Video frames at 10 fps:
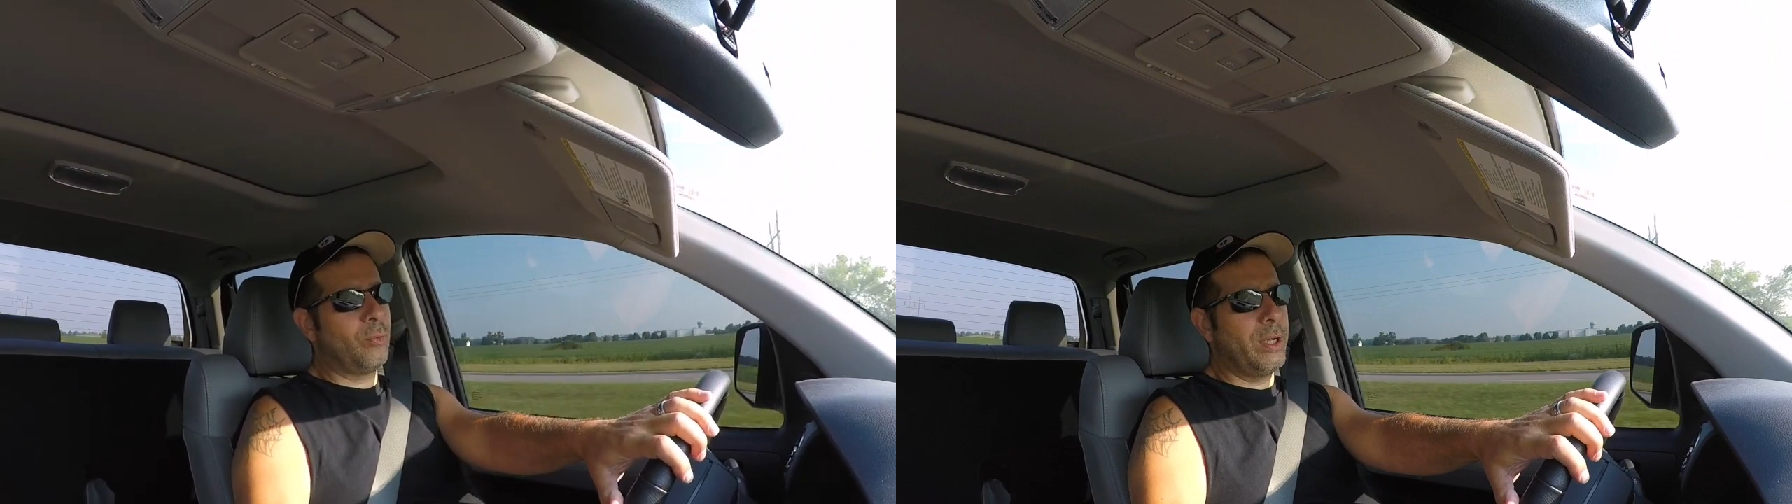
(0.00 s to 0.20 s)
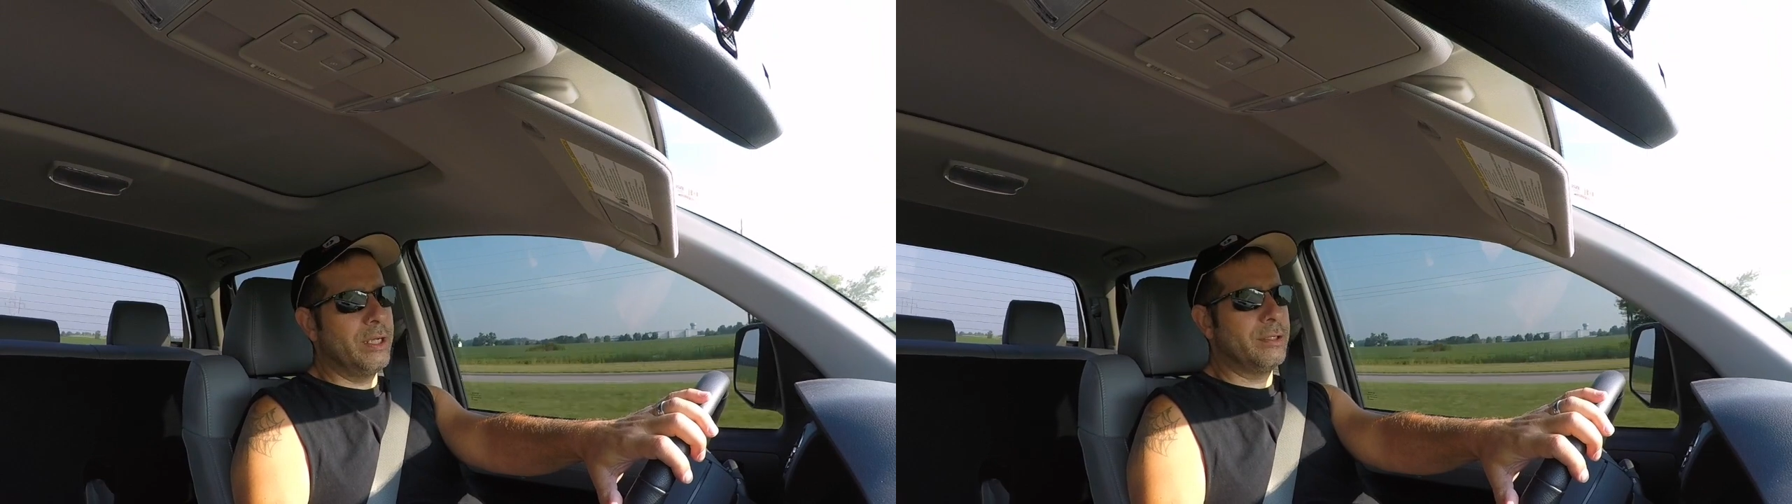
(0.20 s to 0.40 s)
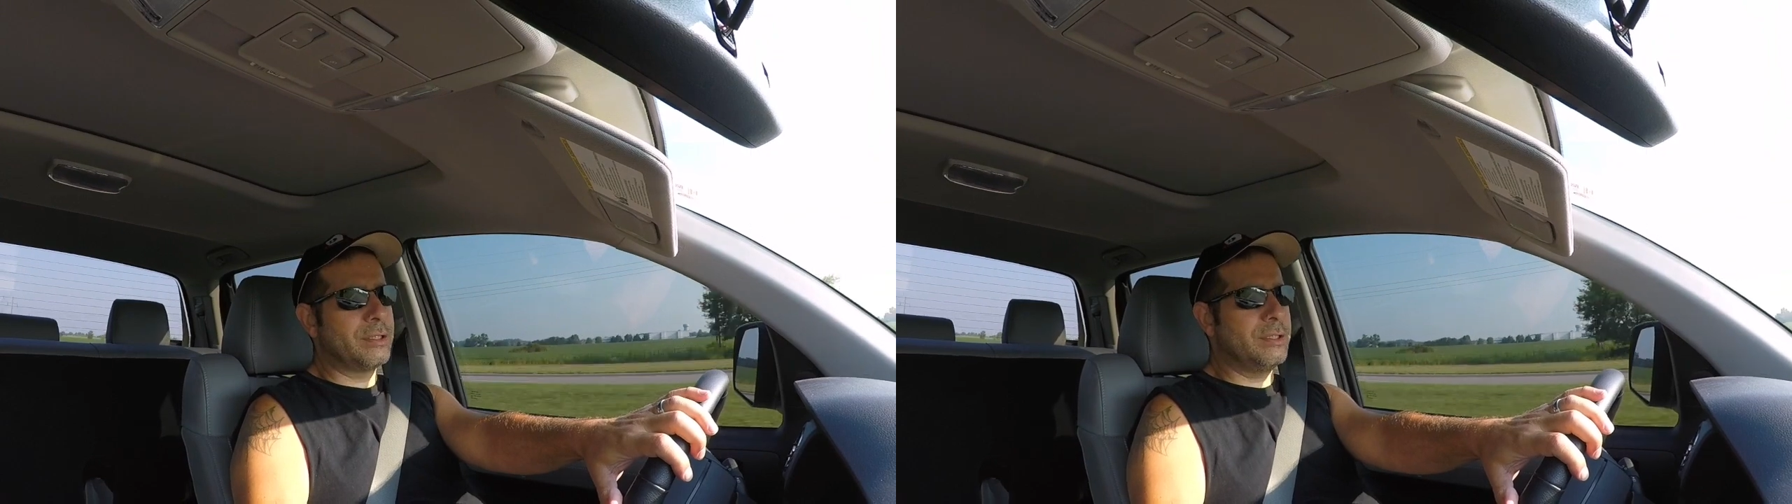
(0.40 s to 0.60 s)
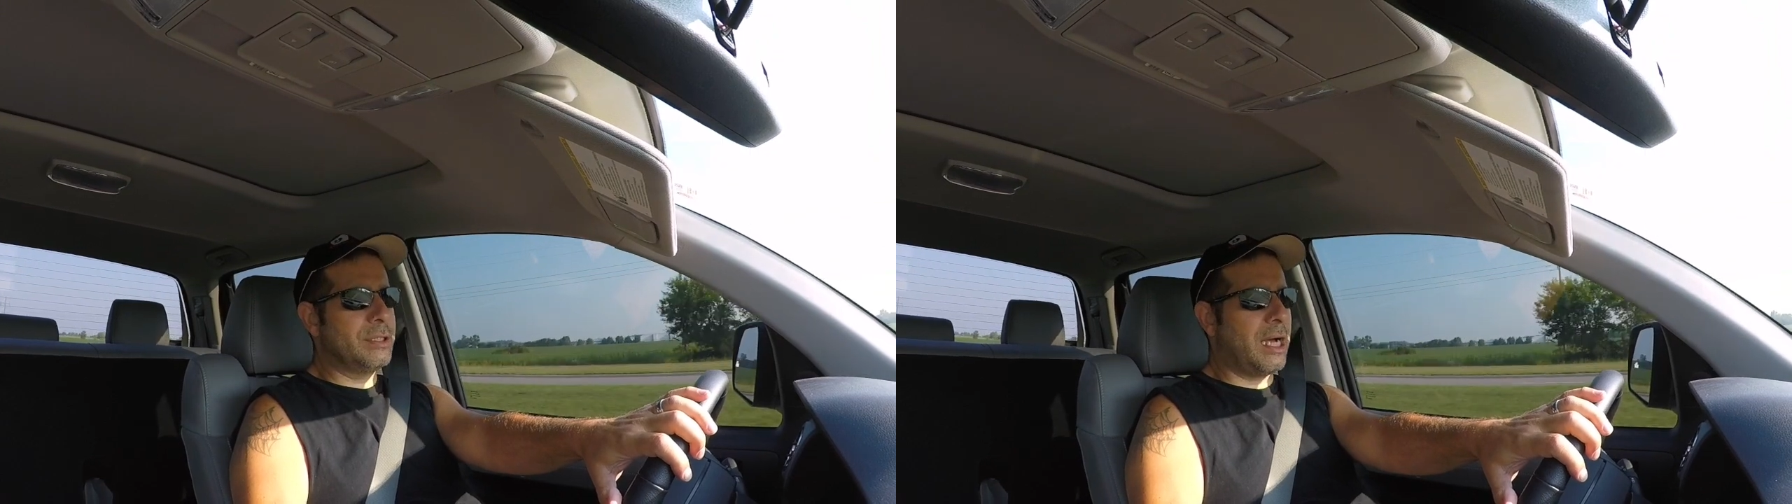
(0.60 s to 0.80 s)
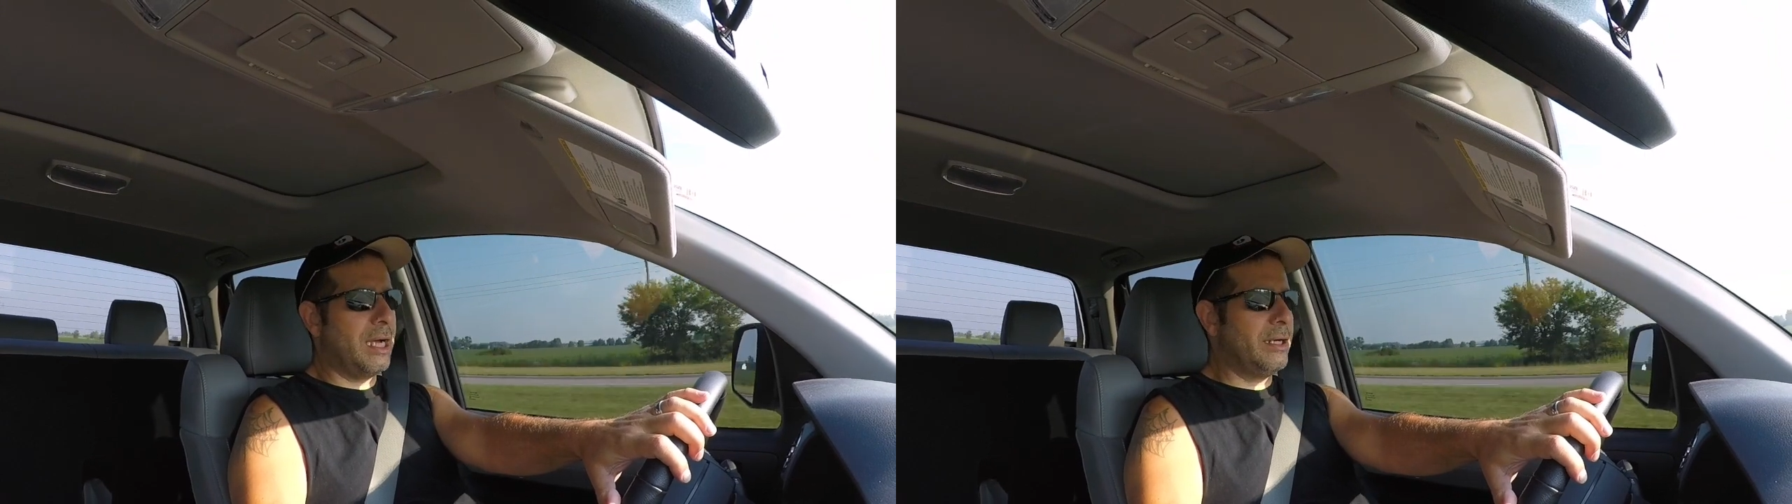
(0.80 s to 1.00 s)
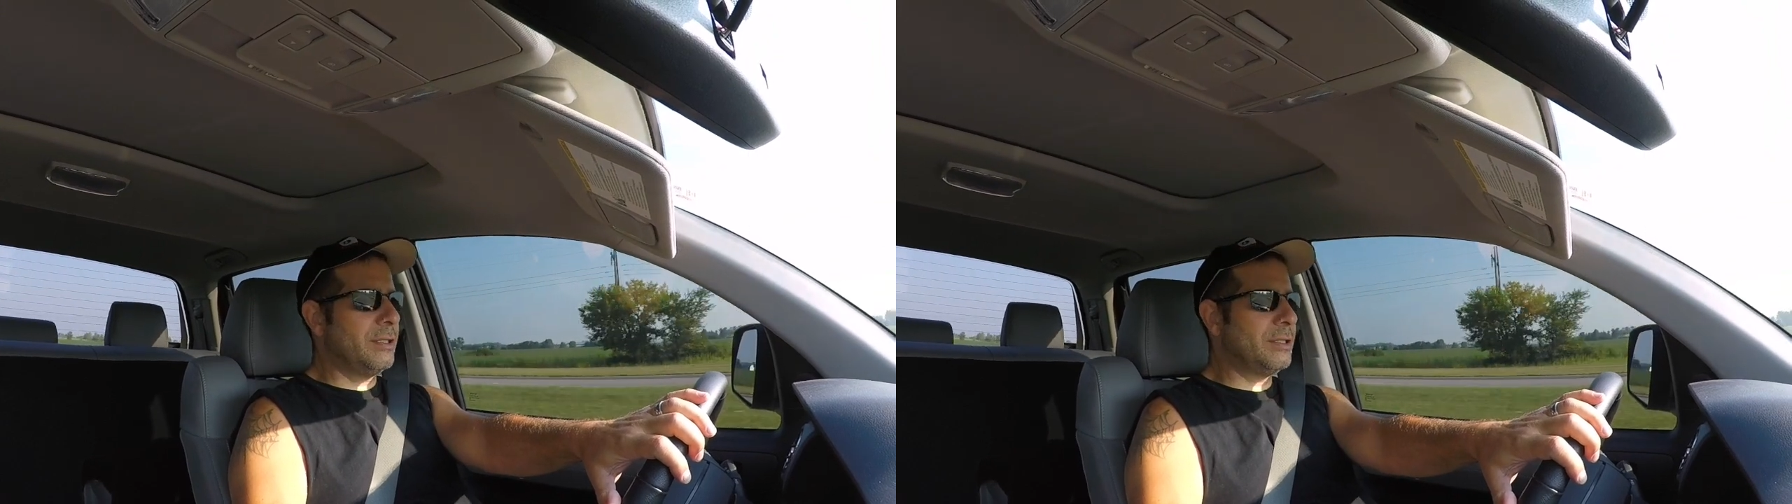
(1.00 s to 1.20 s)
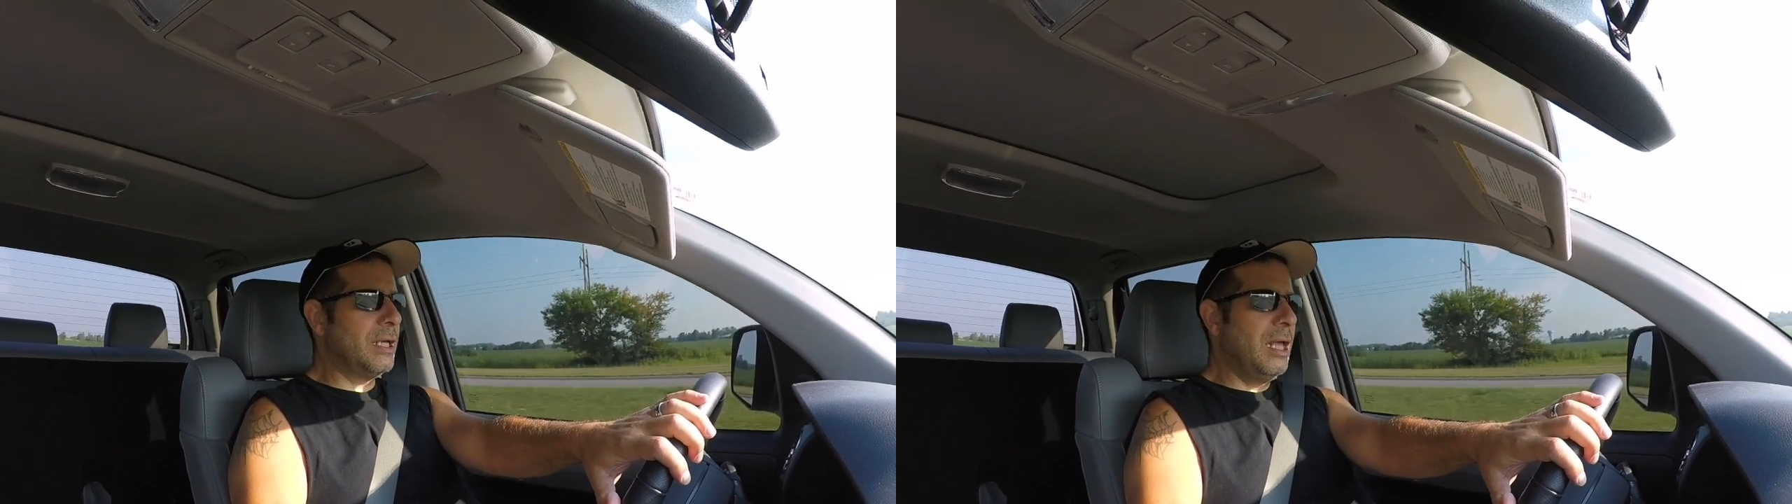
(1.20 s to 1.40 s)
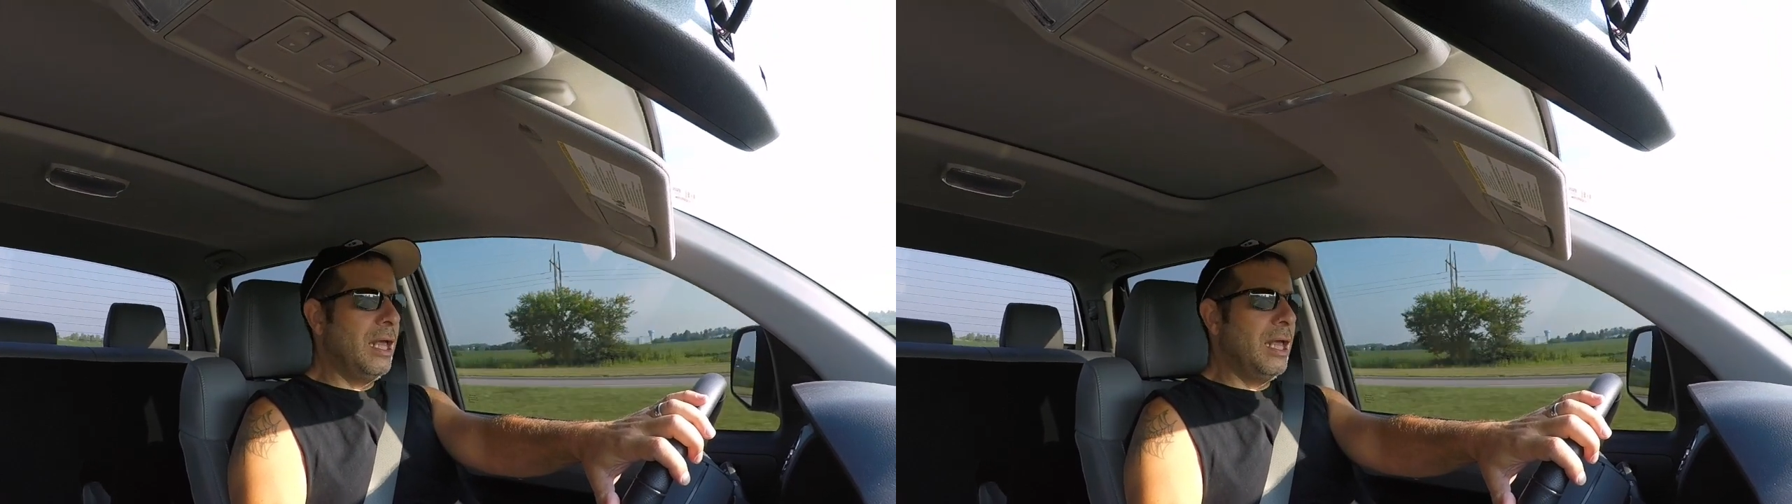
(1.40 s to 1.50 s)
wheels and tires.